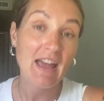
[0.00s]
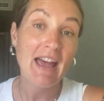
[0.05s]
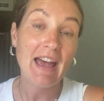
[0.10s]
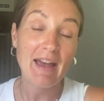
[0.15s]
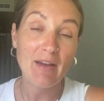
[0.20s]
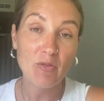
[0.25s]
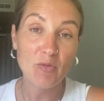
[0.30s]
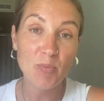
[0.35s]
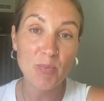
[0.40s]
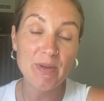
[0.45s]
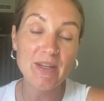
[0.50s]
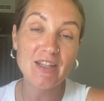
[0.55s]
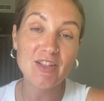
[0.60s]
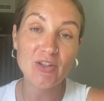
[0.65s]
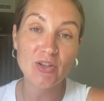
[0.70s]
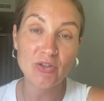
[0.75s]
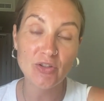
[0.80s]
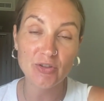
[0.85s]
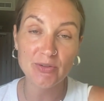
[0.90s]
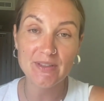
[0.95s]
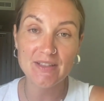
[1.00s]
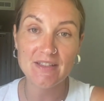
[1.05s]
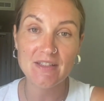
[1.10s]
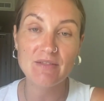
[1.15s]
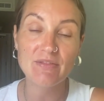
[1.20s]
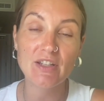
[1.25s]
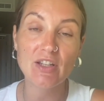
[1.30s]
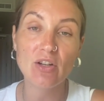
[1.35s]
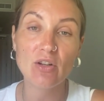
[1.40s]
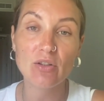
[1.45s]
have been,
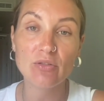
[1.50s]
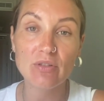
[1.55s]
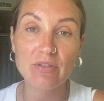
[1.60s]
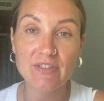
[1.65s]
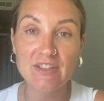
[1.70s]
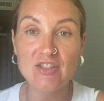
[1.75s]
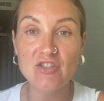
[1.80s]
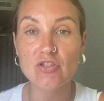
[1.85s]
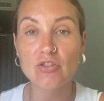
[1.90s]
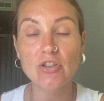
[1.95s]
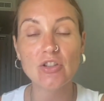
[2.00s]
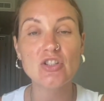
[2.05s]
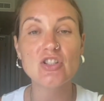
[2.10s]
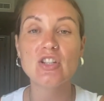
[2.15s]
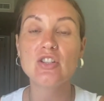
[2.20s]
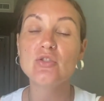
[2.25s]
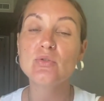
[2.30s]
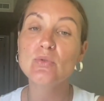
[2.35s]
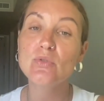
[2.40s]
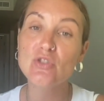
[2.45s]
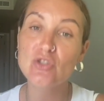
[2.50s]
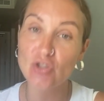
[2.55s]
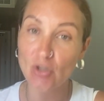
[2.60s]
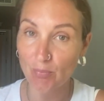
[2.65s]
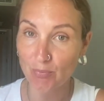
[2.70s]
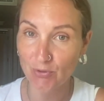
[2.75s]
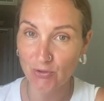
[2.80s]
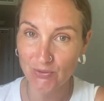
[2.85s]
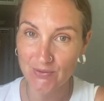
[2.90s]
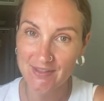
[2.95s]
receiving a lot of instruction to
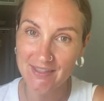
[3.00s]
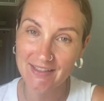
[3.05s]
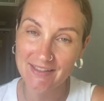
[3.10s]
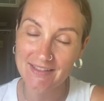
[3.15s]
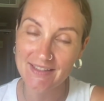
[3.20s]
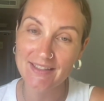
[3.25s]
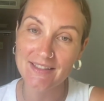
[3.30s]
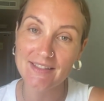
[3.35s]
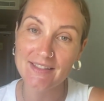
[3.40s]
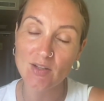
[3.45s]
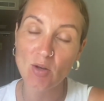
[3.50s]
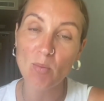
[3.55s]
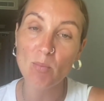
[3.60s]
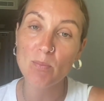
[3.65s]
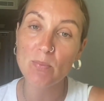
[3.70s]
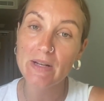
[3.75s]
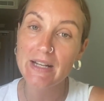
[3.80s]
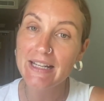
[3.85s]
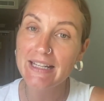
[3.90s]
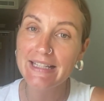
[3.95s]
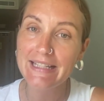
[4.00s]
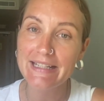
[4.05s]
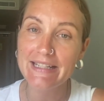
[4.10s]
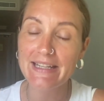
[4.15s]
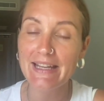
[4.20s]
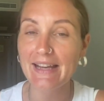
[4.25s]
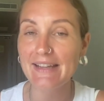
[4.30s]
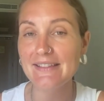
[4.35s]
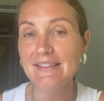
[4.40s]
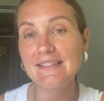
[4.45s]
stop using this
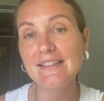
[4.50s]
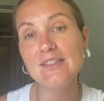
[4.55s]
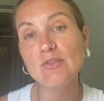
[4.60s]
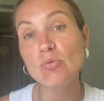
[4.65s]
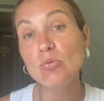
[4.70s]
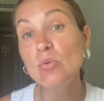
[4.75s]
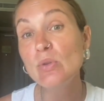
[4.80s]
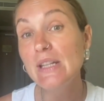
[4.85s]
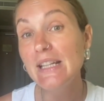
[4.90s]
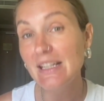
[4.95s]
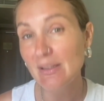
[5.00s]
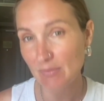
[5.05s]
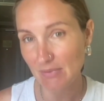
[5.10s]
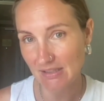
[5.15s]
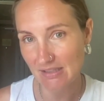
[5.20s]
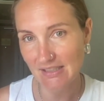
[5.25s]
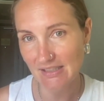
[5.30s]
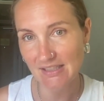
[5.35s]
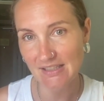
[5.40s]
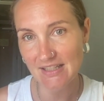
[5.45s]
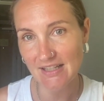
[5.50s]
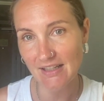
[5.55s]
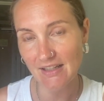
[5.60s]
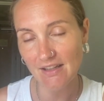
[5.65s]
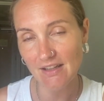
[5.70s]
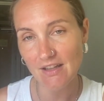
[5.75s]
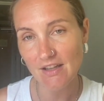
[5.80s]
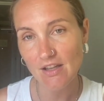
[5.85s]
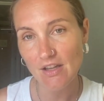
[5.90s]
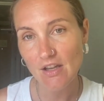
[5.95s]
completely, as it is really
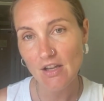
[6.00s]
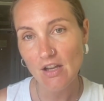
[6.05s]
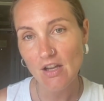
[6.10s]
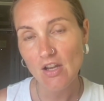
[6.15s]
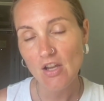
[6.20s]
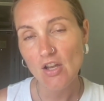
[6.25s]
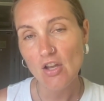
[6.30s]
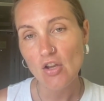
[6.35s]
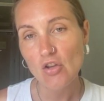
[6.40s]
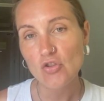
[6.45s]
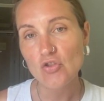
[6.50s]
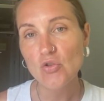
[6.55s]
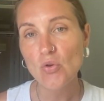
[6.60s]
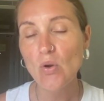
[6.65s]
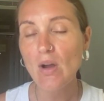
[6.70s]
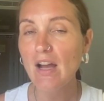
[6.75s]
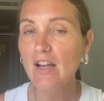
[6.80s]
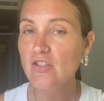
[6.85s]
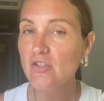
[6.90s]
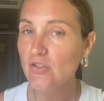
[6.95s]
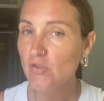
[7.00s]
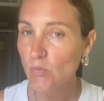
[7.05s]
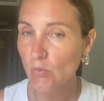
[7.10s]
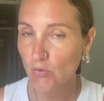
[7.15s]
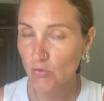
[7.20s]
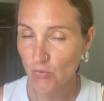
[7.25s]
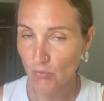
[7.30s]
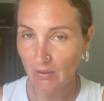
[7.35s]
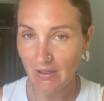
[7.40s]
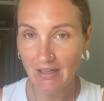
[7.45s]
misleading. So I just
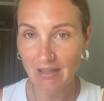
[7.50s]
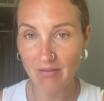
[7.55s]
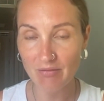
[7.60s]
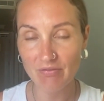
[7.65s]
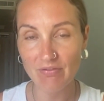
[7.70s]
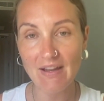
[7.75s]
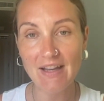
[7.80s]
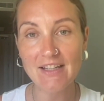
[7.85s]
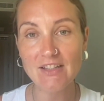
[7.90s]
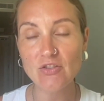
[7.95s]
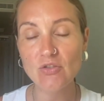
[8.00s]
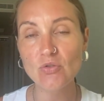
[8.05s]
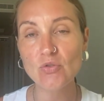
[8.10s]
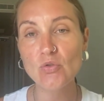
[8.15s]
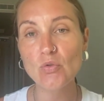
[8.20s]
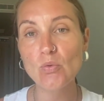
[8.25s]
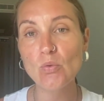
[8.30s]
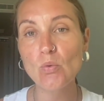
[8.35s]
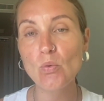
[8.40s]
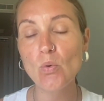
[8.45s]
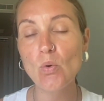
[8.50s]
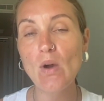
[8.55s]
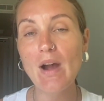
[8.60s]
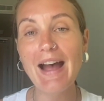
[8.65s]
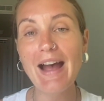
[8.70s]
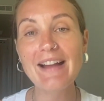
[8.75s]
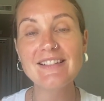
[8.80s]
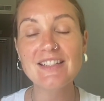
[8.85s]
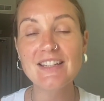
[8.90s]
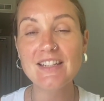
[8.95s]
want to invite you to,
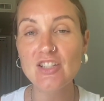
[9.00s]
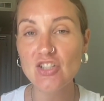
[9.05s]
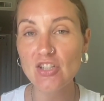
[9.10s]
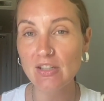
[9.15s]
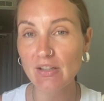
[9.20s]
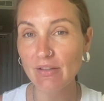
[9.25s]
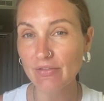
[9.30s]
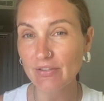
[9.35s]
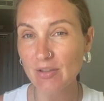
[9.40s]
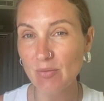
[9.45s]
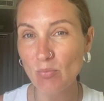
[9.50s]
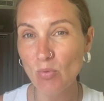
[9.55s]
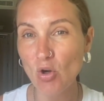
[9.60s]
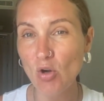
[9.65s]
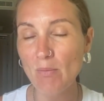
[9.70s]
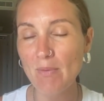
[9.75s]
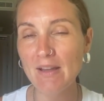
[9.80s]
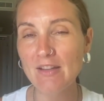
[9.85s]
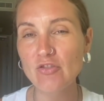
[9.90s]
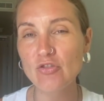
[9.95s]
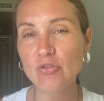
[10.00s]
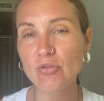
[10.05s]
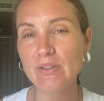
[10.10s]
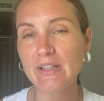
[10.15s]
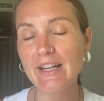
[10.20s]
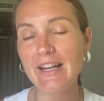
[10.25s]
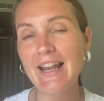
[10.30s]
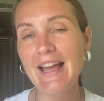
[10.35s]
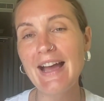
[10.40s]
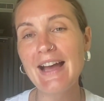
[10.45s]
at each and every moment, to
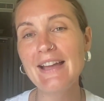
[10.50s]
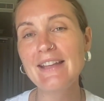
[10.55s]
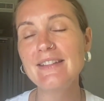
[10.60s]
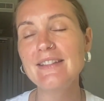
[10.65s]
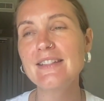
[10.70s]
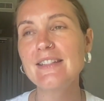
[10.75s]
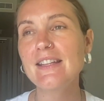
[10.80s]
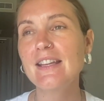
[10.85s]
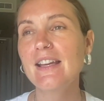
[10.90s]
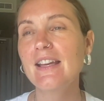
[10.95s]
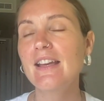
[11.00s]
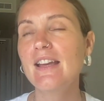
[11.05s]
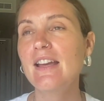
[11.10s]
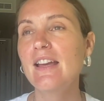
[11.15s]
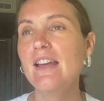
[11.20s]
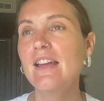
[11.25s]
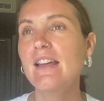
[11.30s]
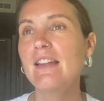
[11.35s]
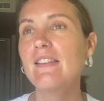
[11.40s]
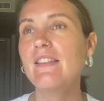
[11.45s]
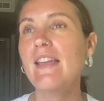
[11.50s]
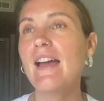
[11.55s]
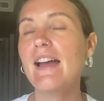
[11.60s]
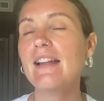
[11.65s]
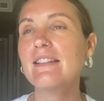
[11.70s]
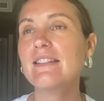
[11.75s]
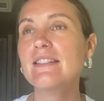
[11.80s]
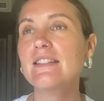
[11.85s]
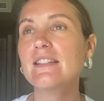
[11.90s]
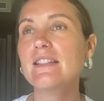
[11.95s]
realize
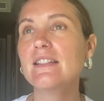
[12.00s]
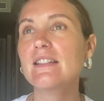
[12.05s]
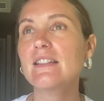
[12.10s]
that